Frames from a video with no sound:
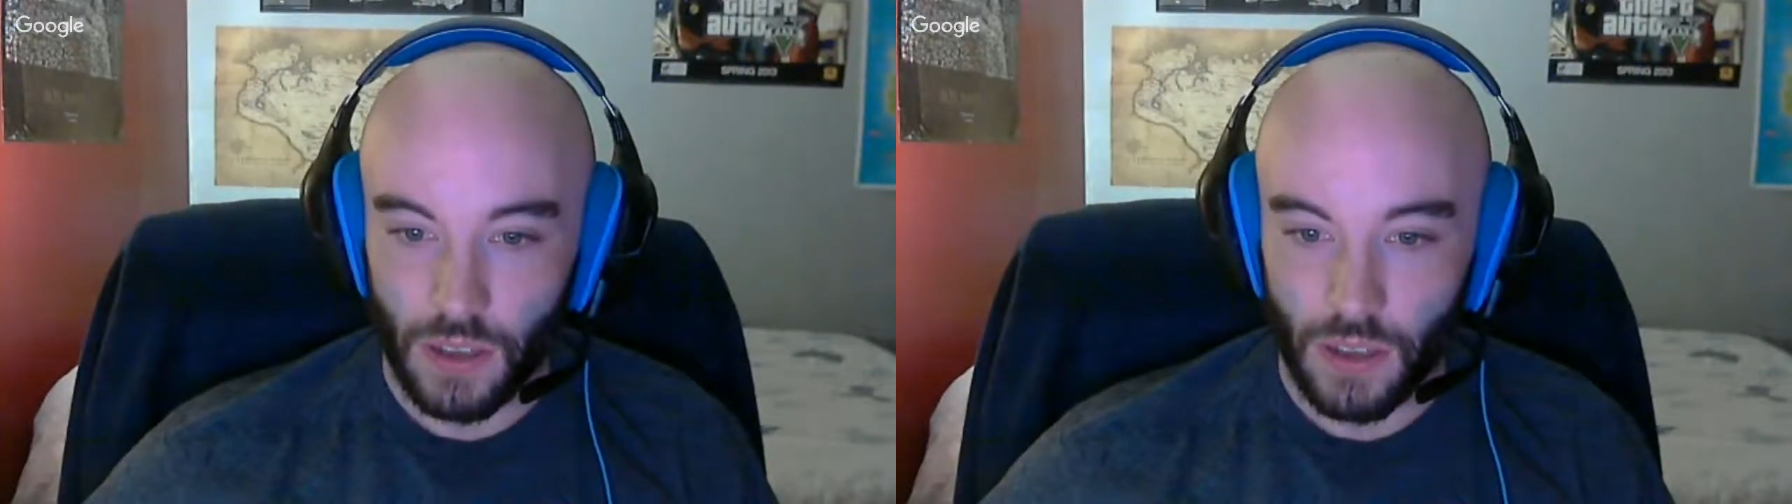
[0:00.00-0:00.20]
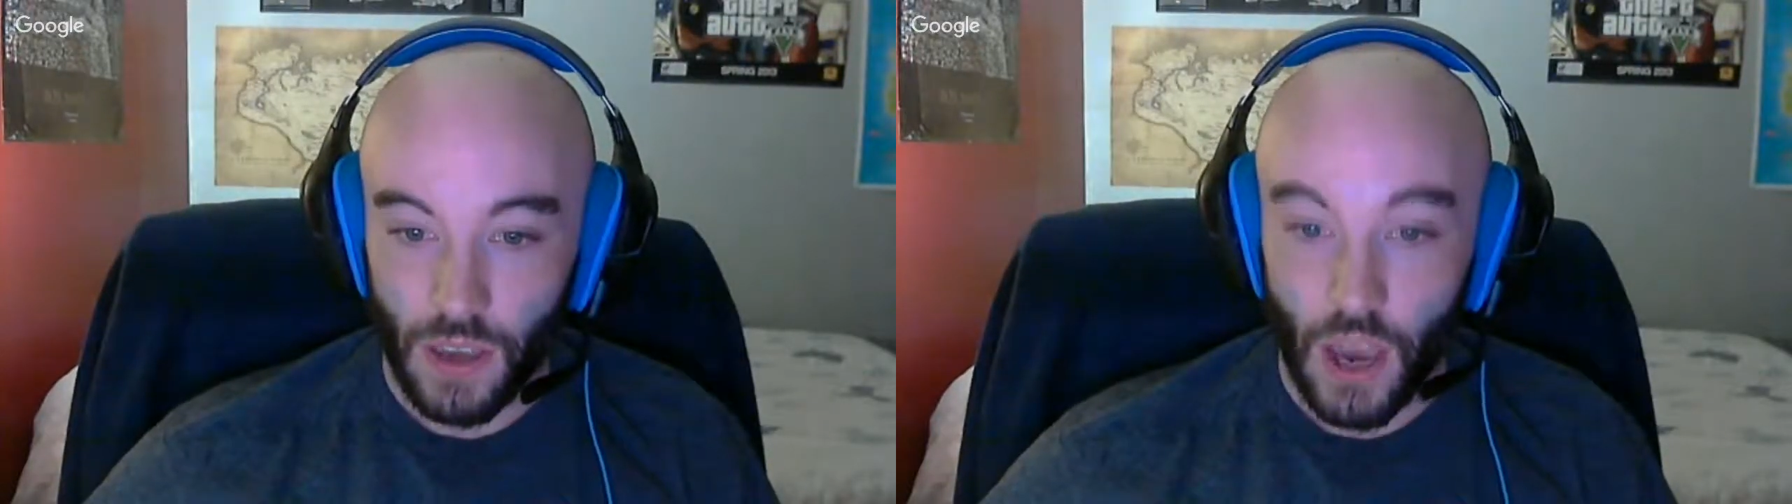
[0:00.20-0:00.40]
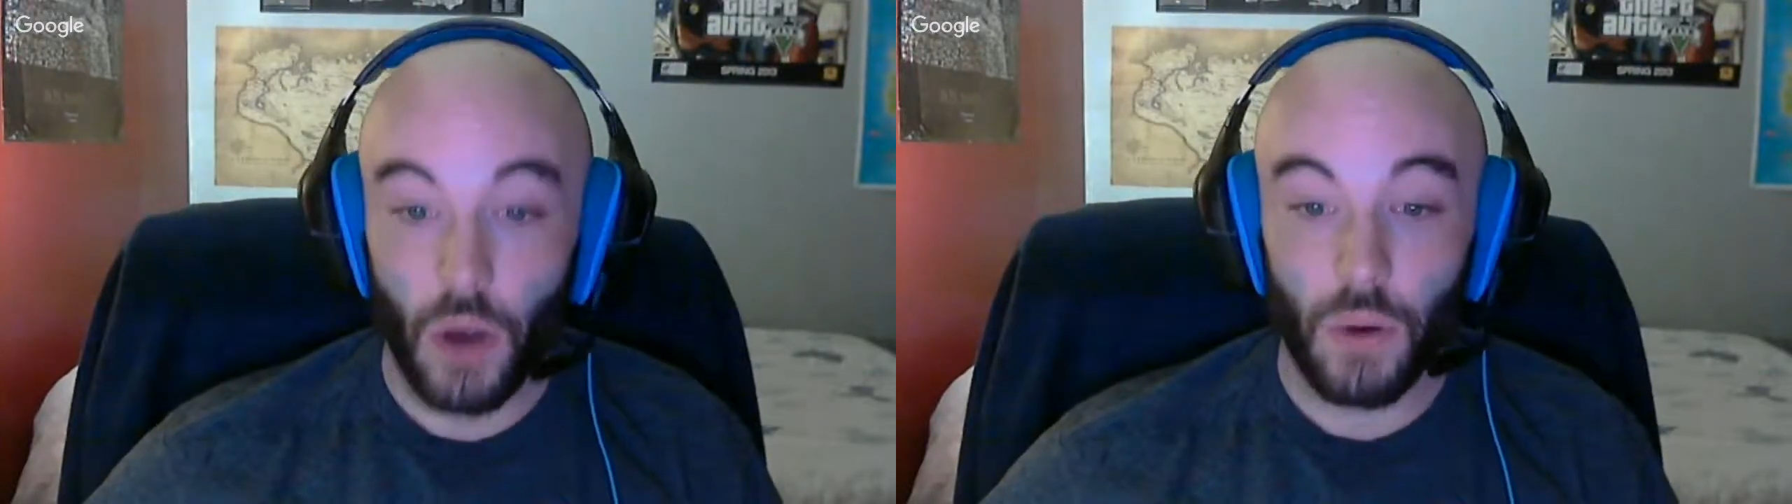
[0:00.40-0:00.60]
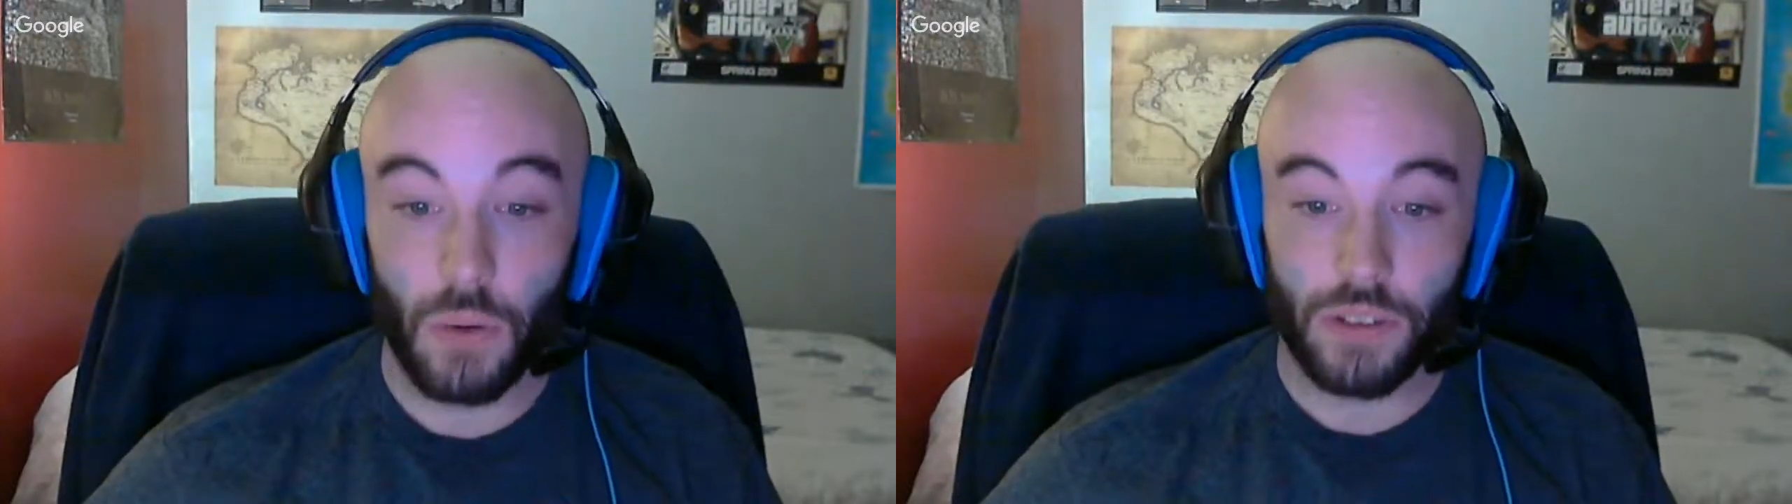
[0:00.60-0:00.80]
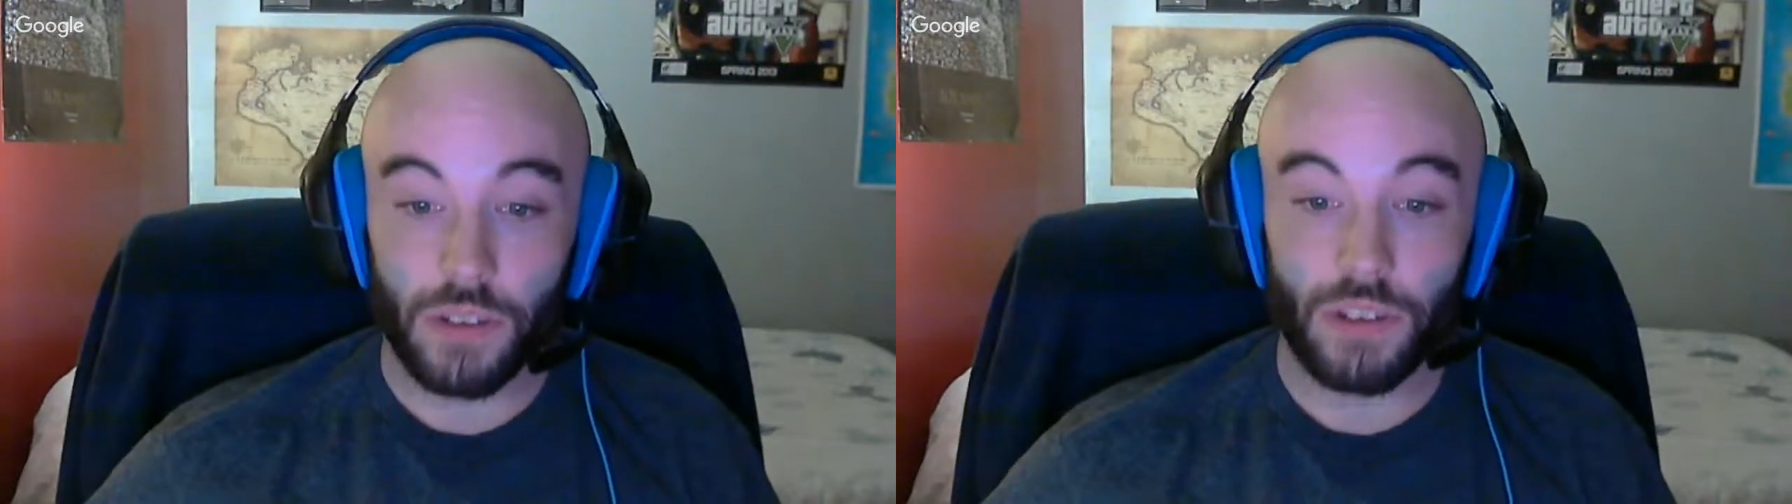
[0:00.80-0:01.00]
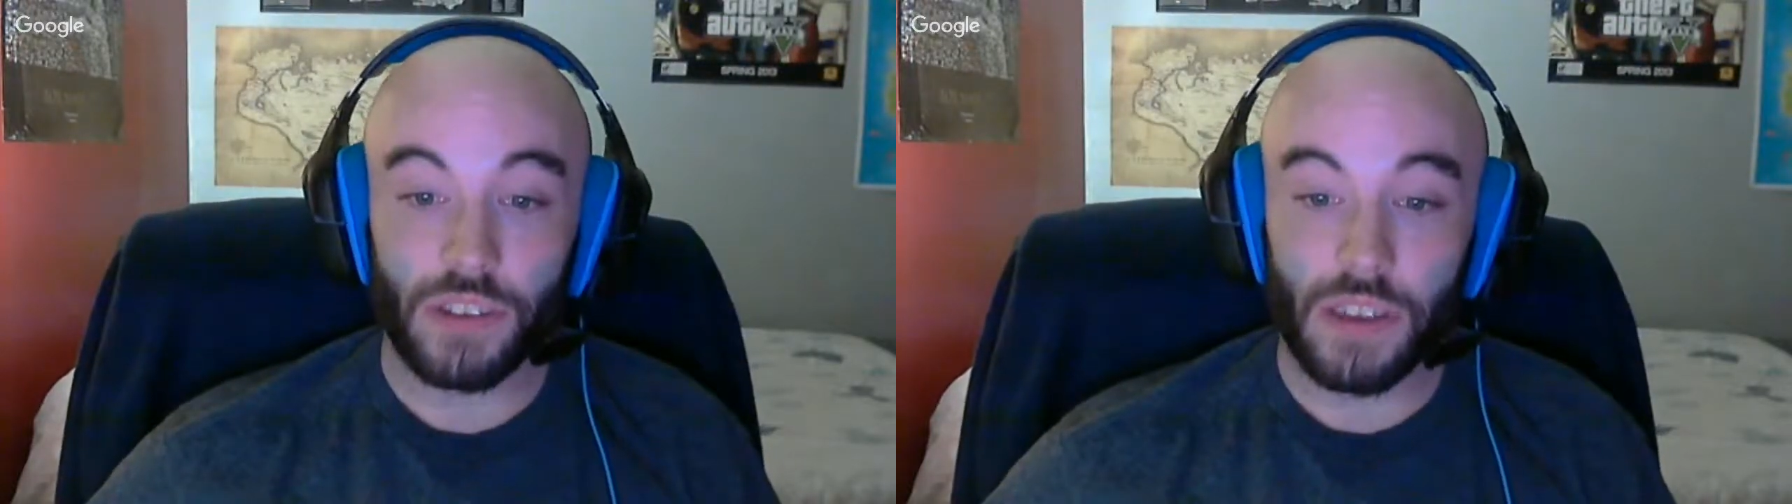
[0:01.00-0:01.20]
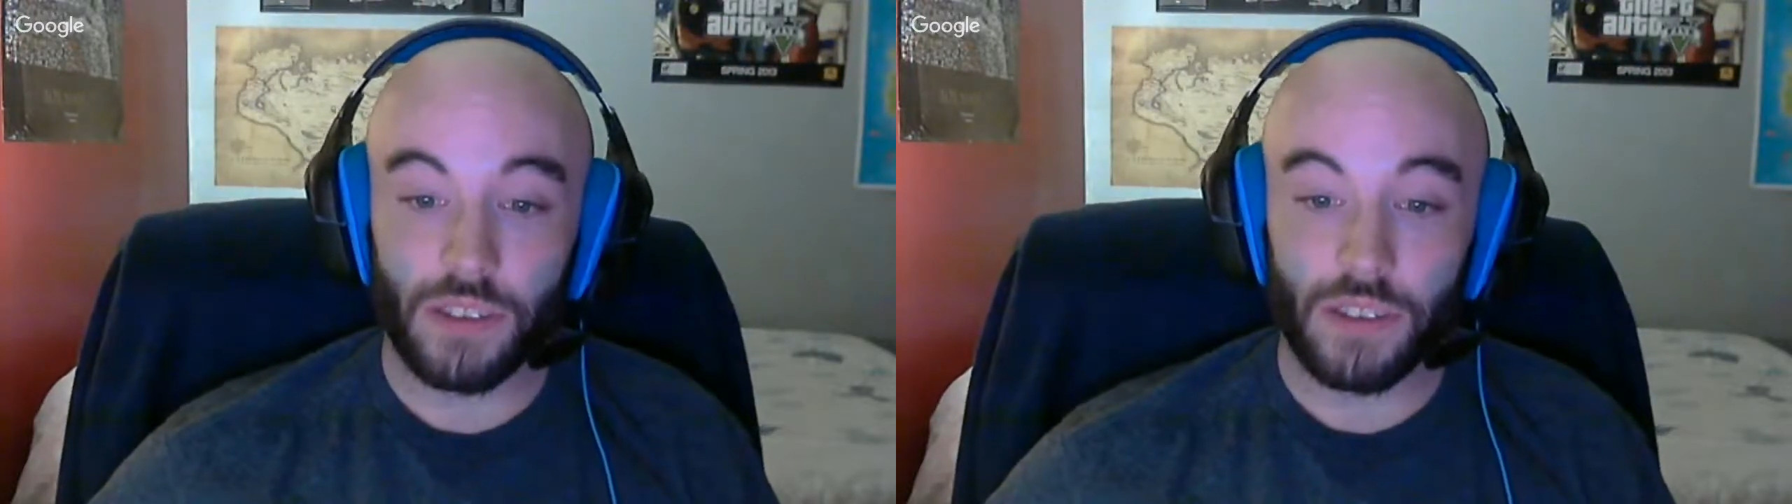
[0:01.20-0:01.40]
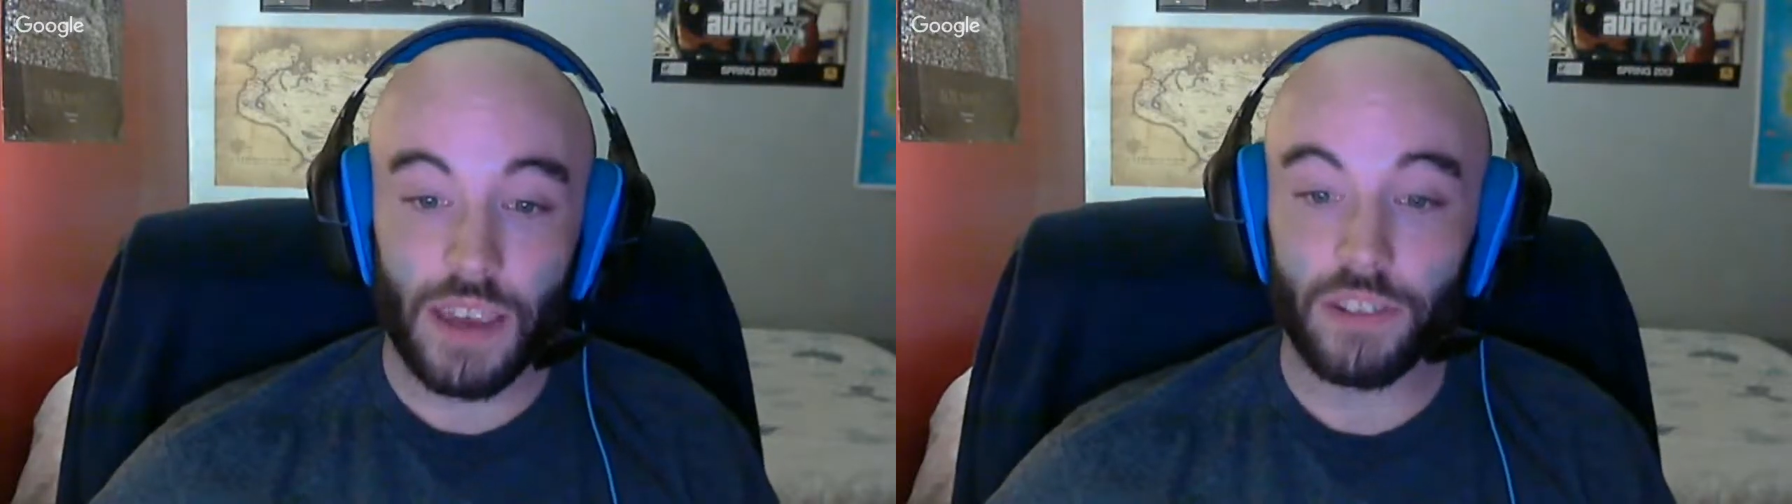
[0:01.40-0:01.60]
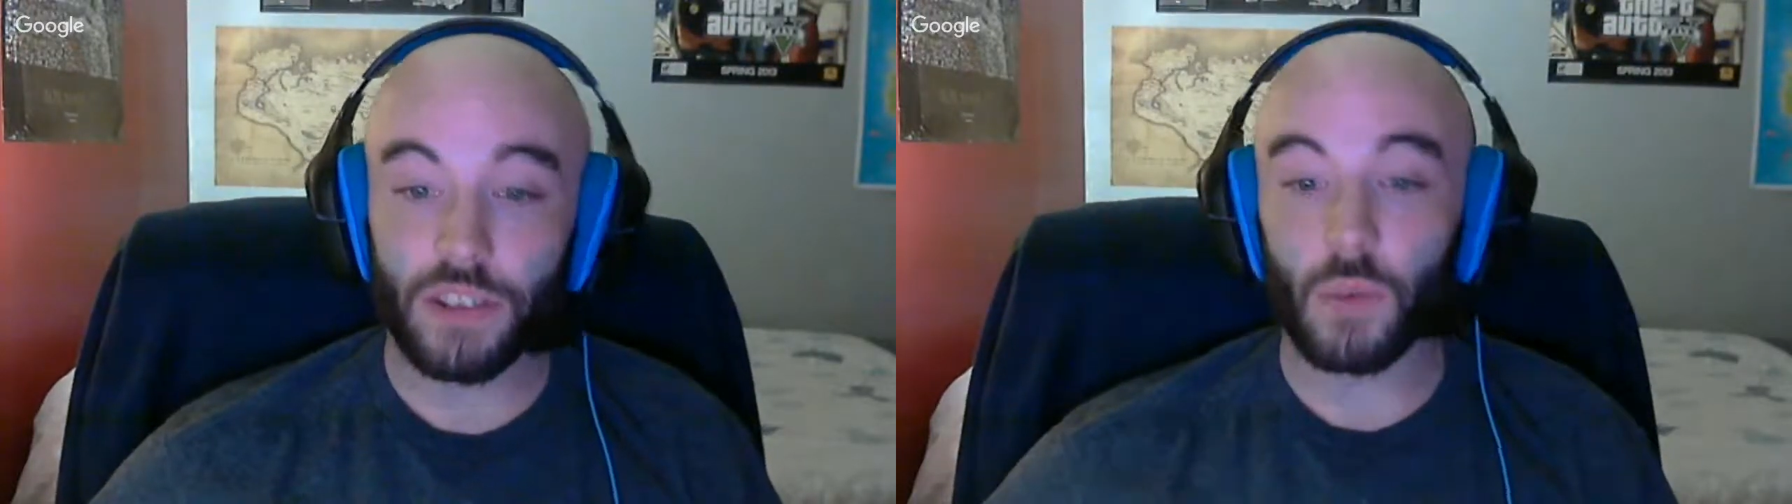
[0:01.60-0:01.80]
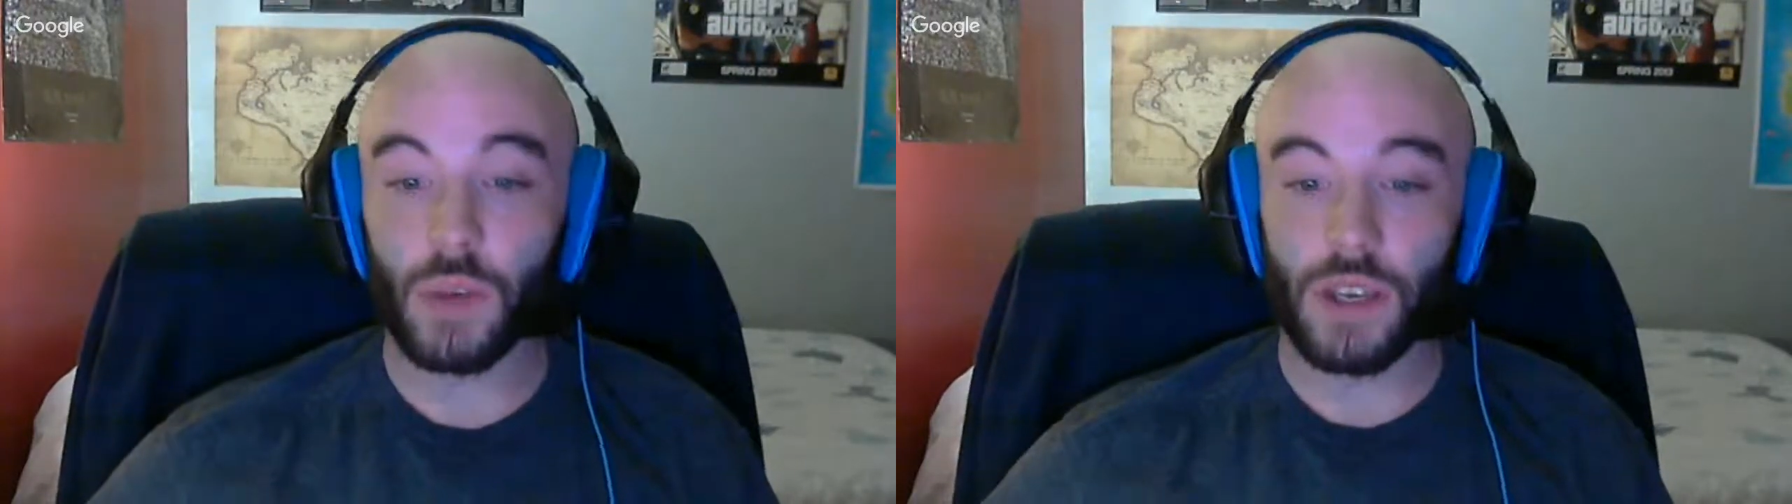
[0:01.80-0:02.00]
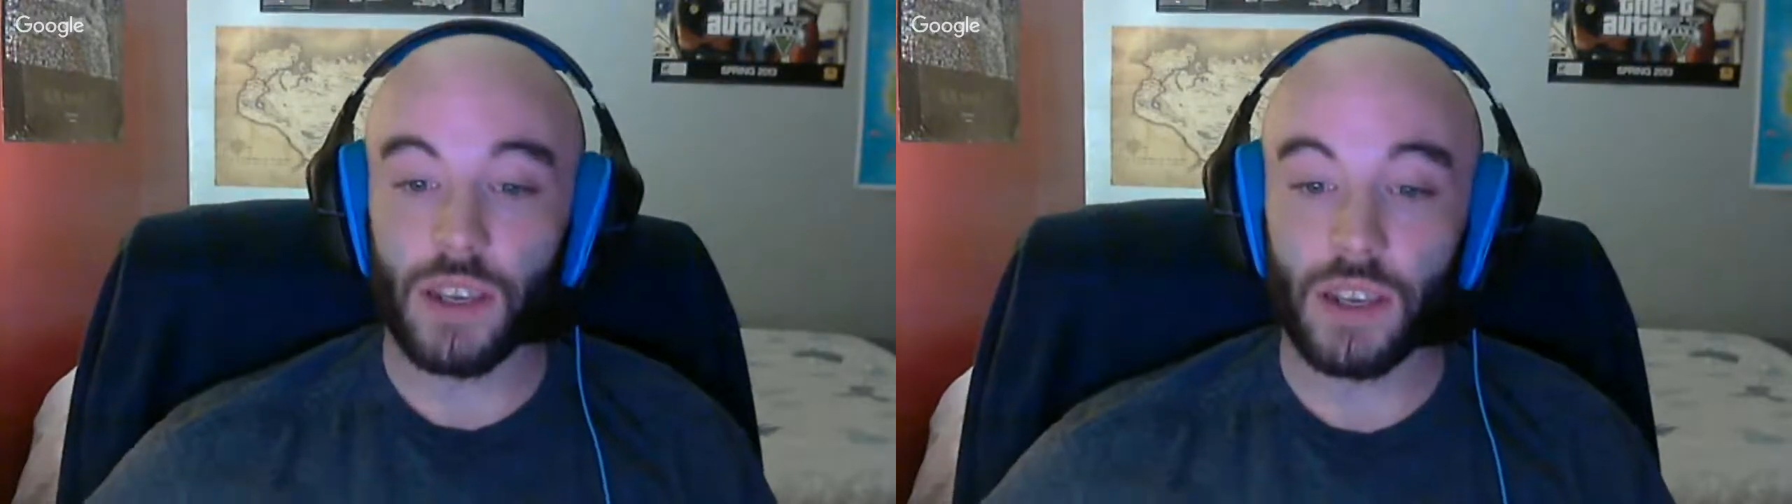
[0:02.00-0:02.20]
Oh, she says, yes, she went in it.